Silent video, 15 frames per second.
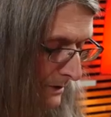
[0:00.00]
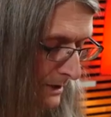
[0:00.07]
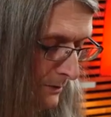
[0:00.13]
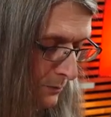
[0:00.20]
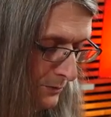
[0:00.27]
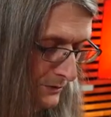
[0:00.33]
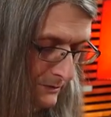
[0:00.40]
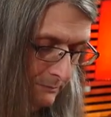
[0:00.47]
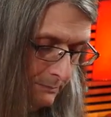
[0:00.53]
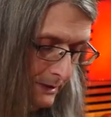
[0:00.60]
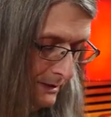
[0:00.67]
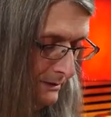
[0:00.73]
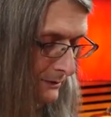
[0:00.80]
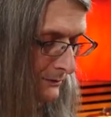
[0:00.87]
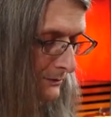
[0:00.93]
I will
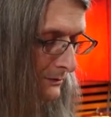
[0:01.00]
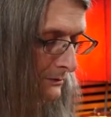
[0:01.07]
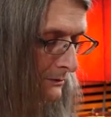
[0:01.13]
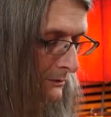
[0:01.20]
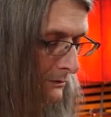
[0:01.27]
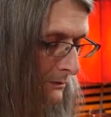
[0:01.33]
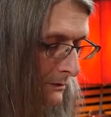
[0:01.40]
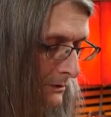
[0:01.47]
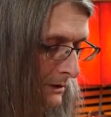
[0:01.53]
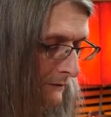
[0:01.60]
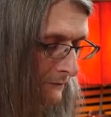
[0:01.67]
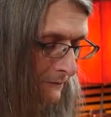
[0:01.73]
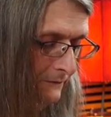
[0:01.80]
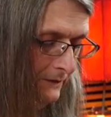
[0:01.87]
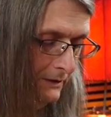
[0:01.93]
spend
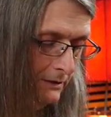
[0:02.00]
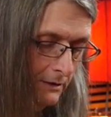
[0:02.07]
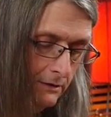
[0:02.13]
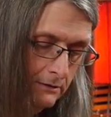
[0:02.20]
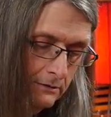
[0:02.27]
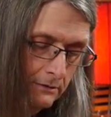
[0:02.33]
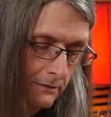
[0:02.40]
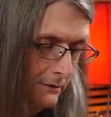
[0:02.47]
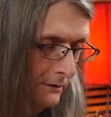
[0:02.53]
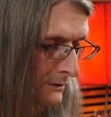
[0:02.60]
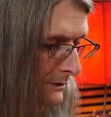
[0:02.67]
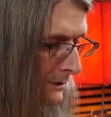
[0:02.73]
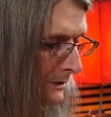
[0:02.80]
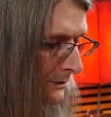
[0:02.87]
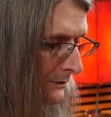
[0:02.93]
a fear
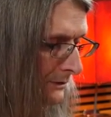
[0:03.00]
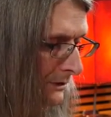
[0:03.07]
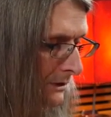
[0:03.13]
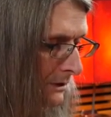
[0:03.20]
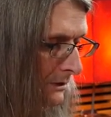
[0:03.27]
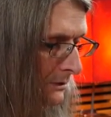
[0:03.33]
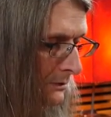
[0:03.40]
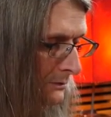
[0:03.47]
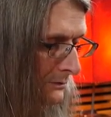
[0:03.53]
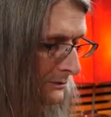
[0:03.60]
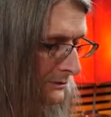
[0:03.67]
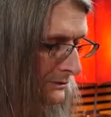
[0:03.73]
to go